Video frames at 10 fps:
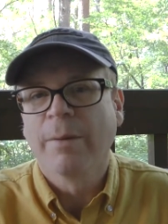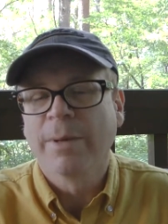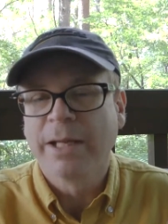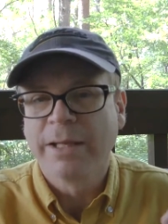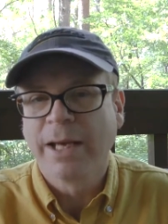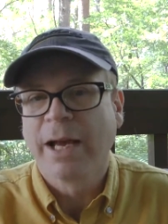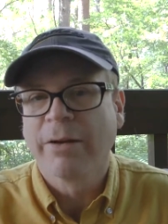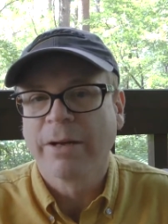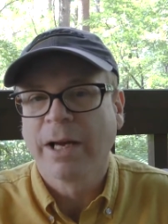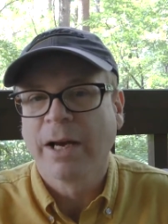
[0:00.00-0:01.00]
in the
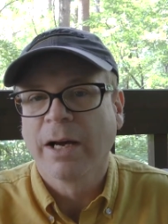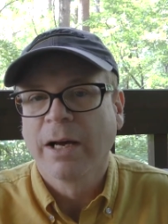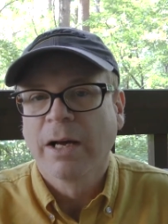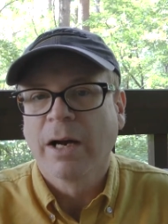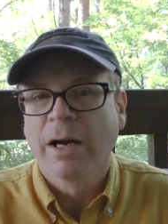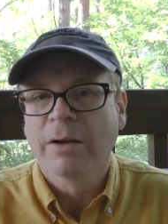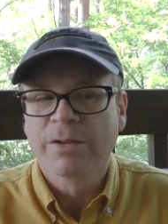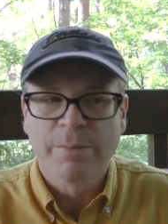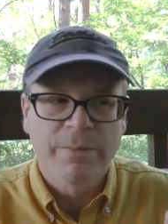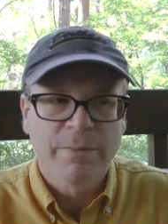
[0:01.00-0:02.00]
area.
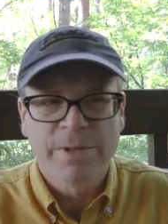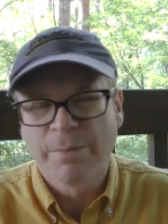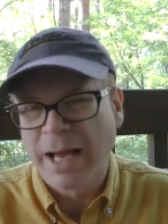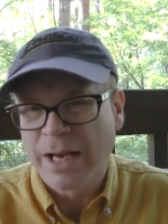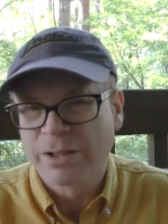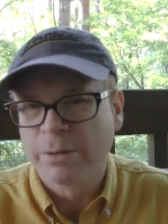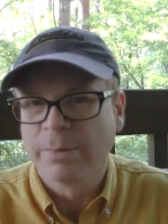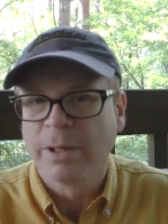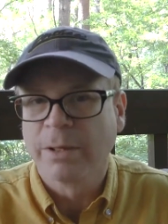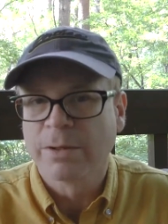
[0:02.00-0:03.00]
Some national
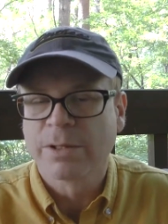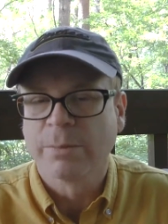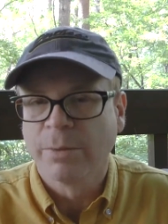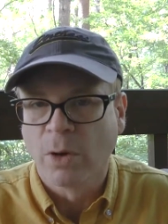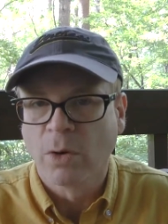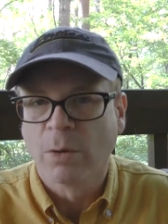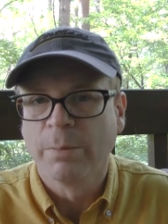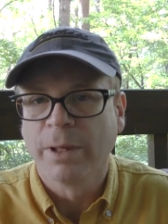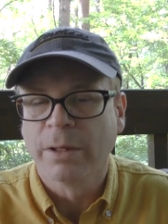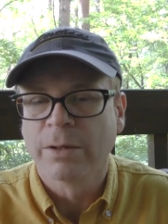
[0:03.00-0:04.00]
builders, some local
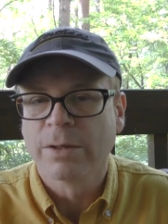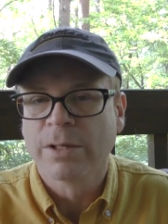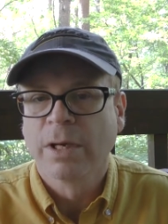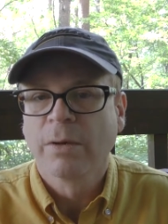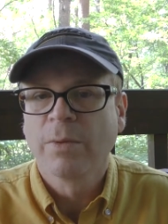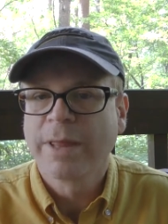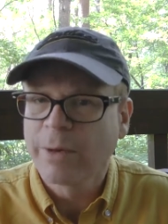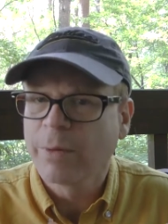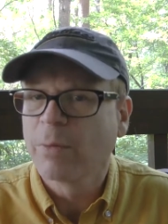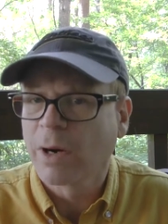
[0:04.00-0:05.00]
builders. We
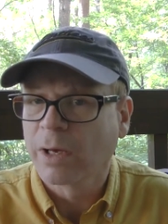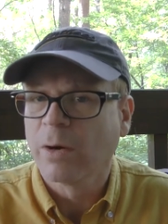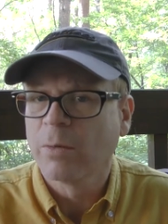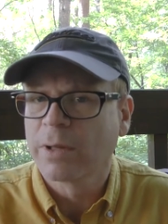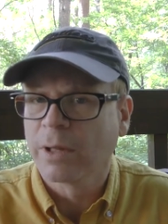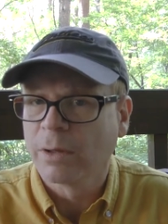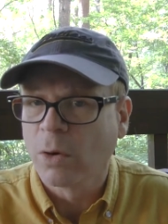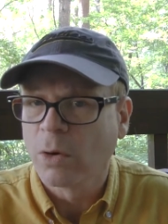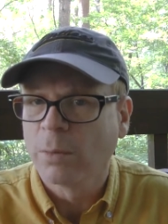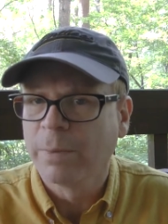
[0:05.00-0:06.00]
think we want to go with a
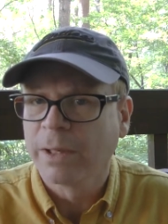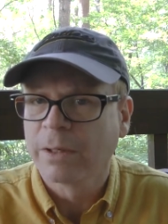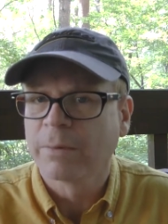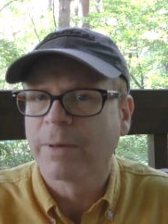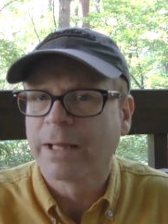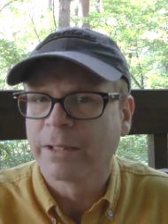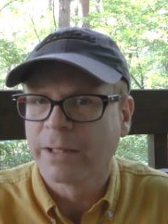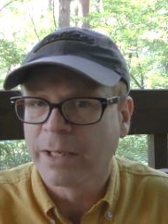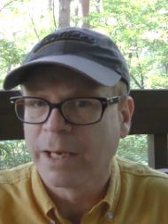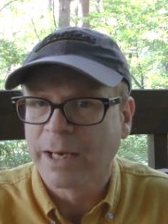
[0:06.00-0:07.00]
local builder rather
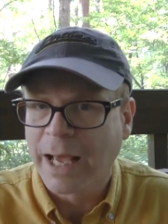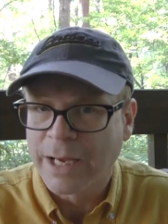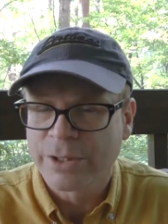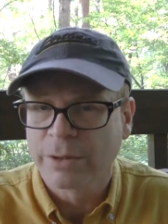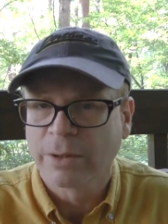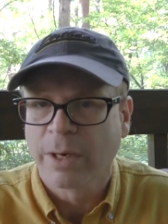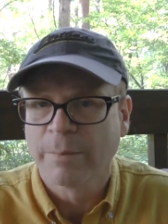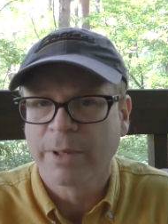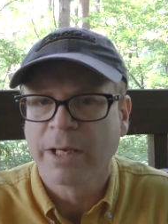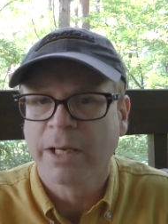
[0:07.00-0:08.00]
than a national
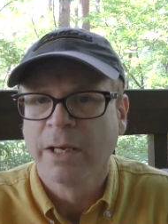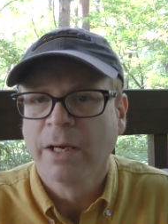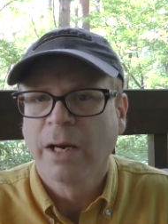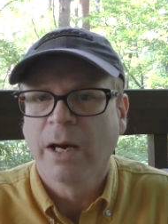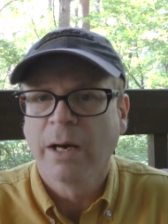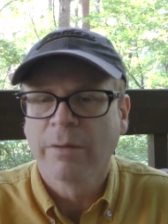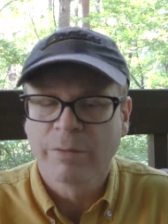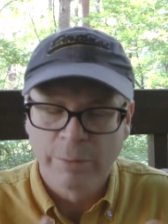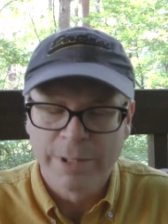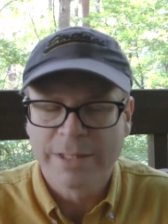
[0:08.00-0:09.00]
company
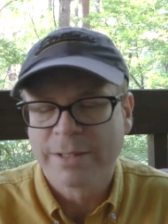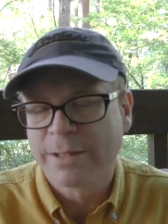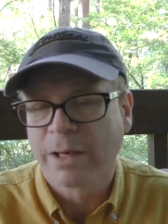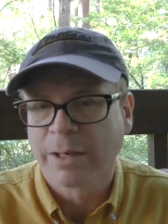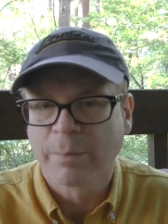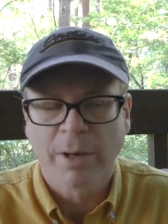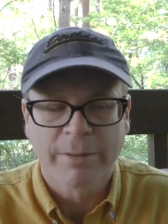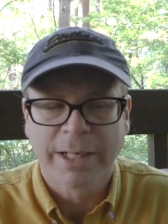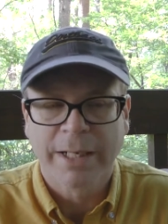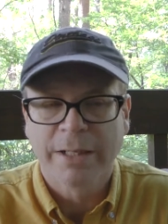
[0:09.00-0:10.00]
for reasons I'll
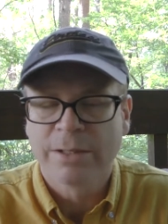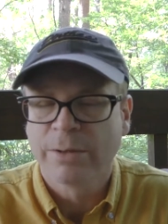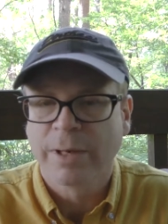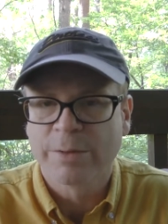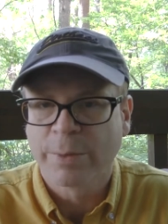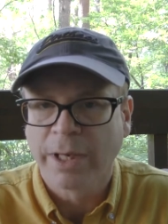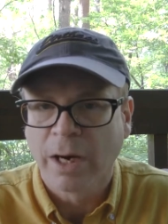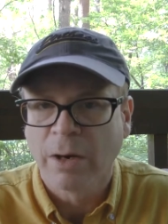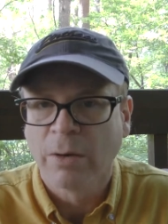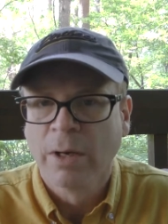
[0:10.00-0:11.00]
probably get into as we
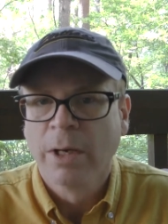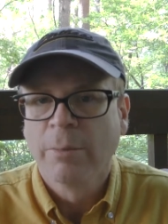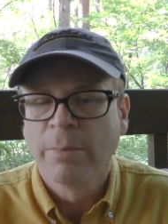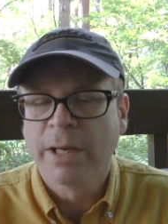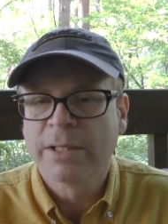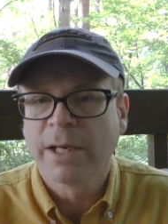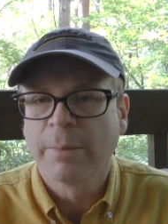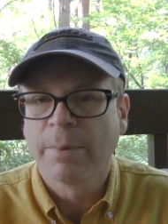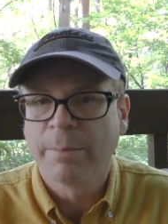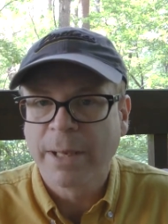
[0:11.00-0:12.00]
go.
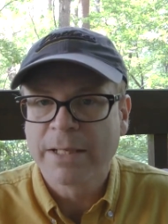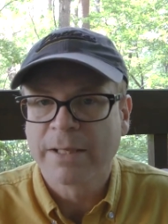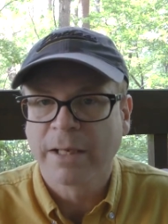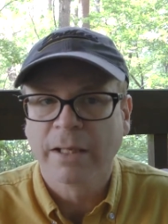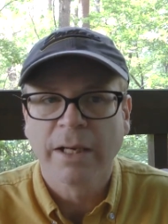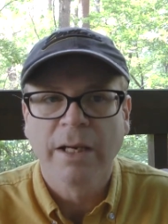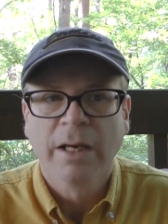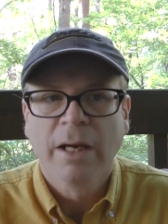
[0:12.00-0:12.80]
But basically,